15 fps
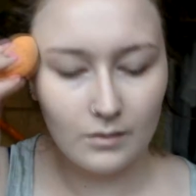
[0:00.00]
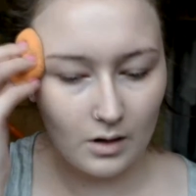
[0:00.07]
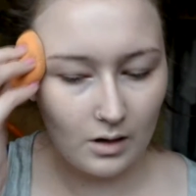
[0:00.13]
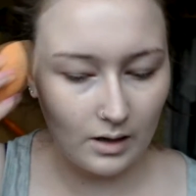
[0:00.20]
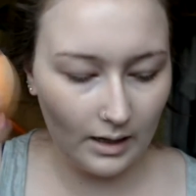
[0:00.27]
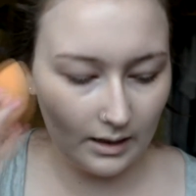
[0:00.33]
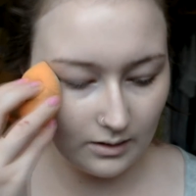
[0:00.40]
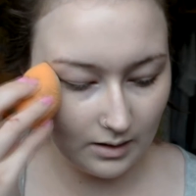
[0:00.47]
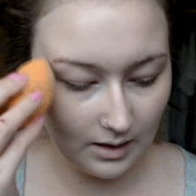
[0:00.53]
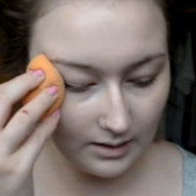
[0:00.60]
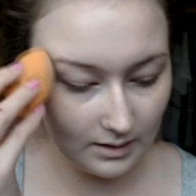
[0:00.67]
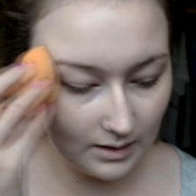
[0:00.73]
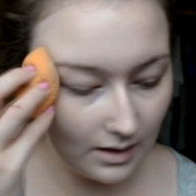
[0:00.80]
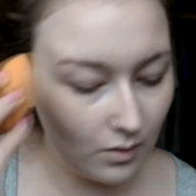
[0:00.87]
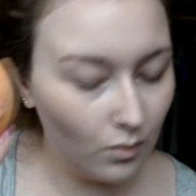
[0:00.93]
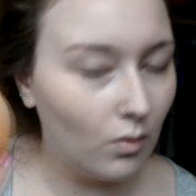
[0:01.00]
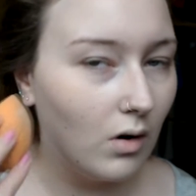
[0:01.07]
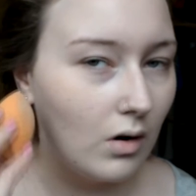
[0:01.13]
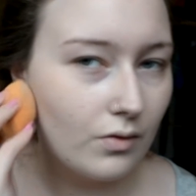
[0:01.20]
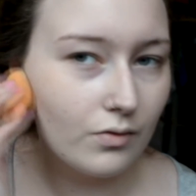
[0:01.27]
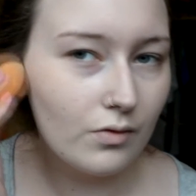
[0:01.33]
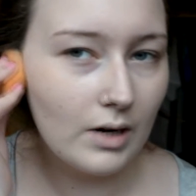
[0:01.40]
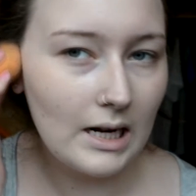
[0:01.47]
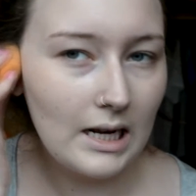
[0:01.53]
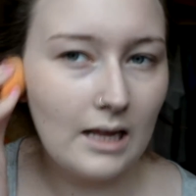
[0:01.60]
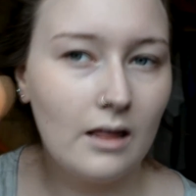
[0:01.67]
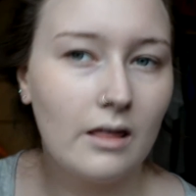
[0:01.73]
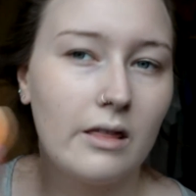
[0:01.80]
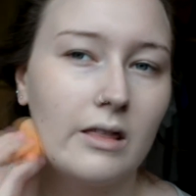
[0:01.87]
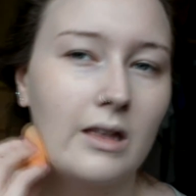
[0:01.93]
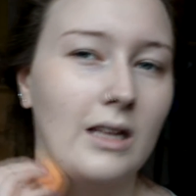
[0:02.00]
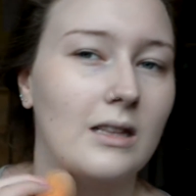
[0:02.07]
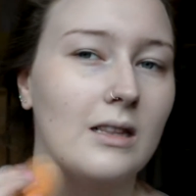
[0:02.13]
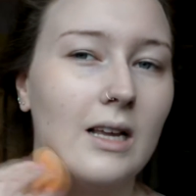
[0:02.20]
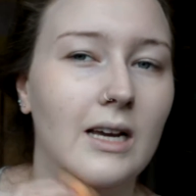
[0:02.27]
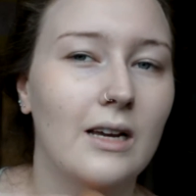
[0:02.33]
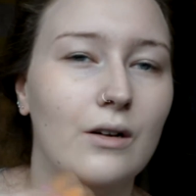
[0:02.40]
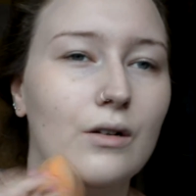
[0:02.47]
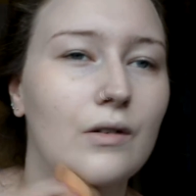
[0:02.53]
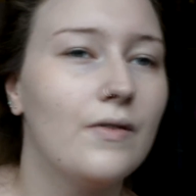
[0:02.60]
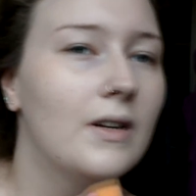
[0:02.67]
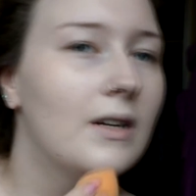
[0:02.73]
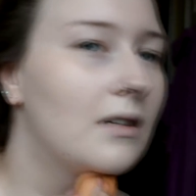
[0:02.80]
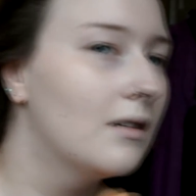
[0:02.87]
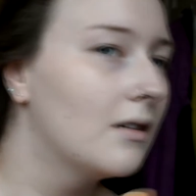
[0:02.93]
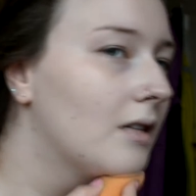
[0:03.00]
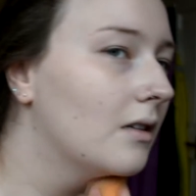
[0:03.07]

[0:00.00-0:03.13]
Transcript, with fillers: Okay, so that's like one really thin layer of it,